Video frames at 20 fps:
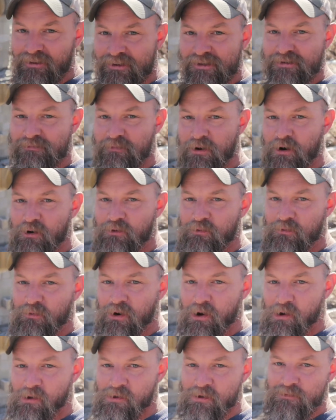at the smoke
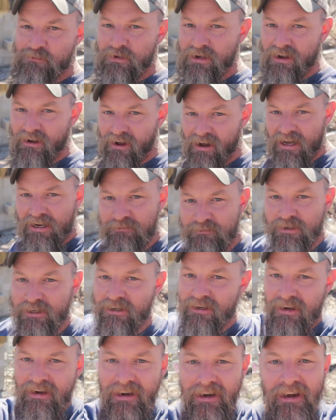rolling behind
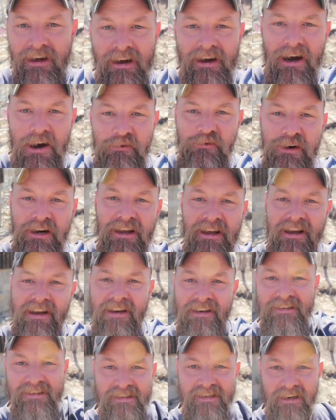me. I went
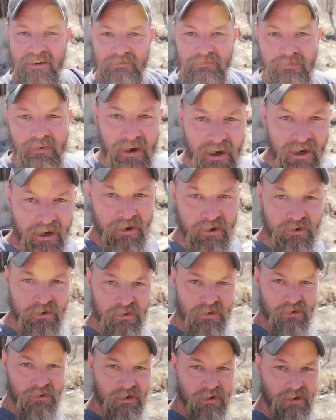ahead and set a
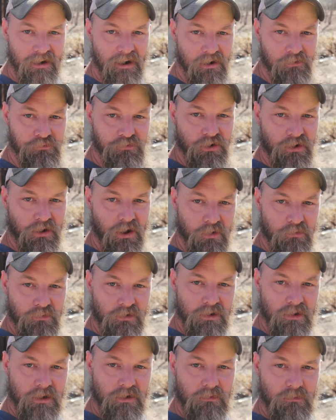fire. I
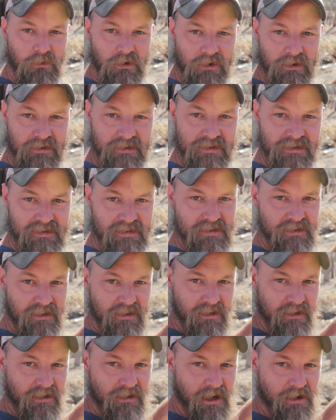really wanted to
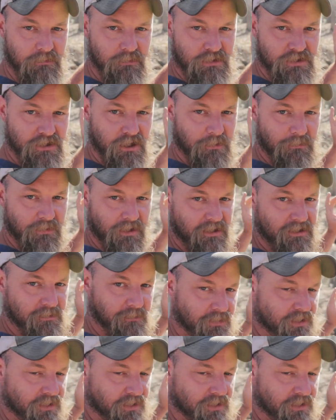see, I was chomping at the